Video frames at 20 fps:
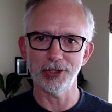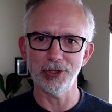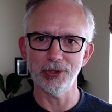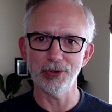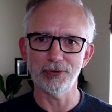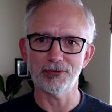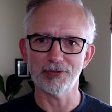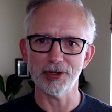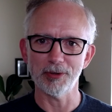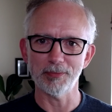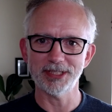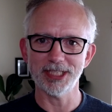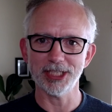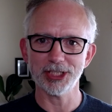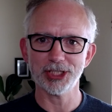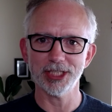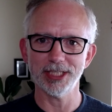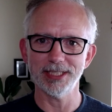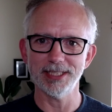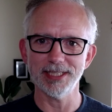you for the
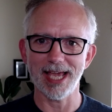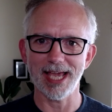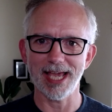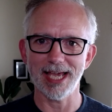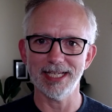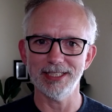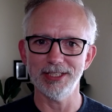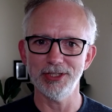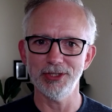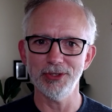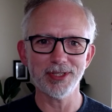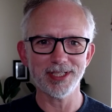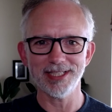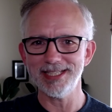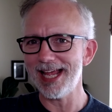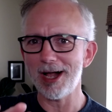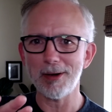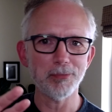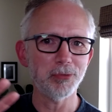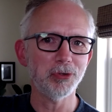position, and you can
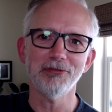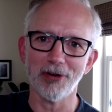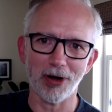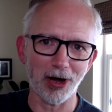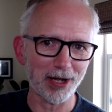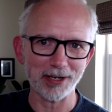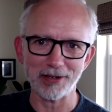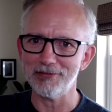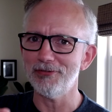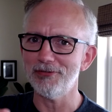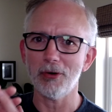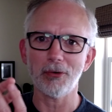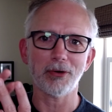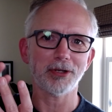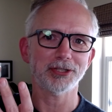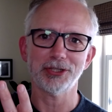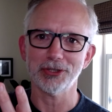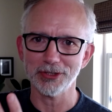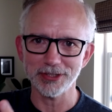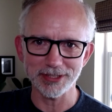now move on and
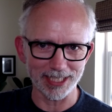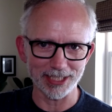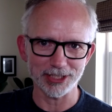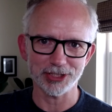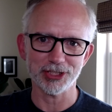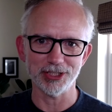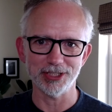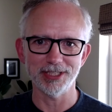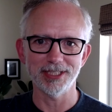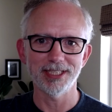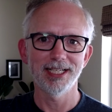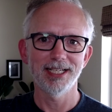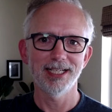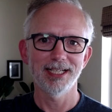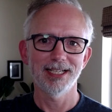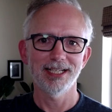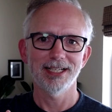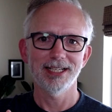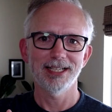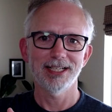focus your attention
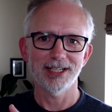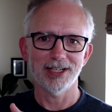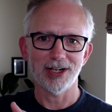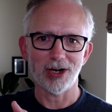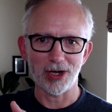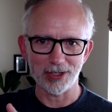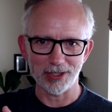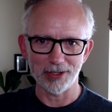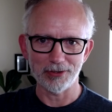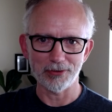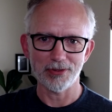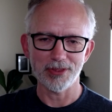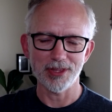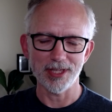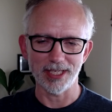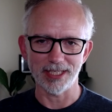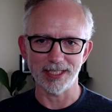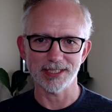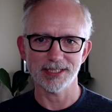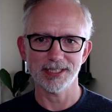on other
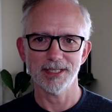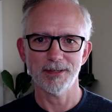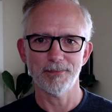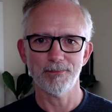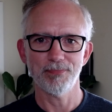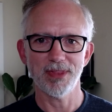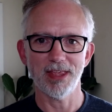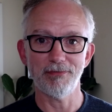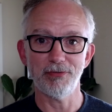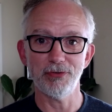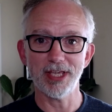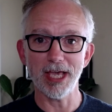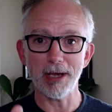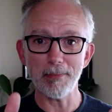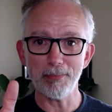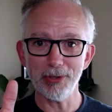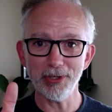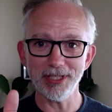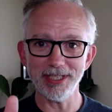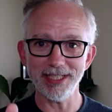things. If you get
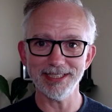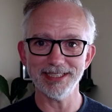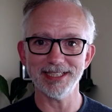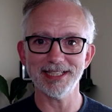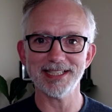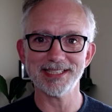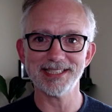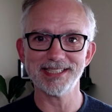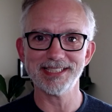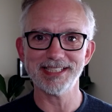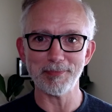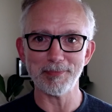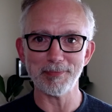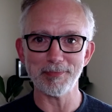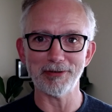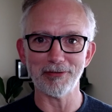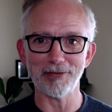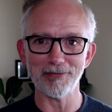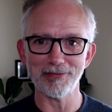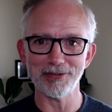put into the skip
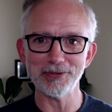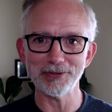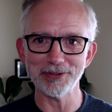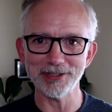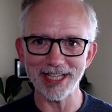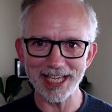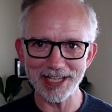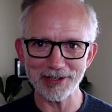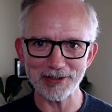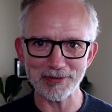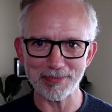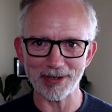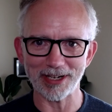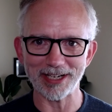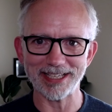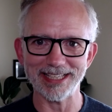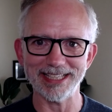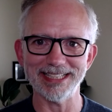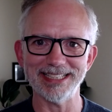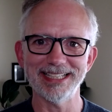and review later
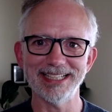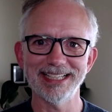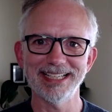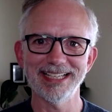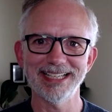bucket,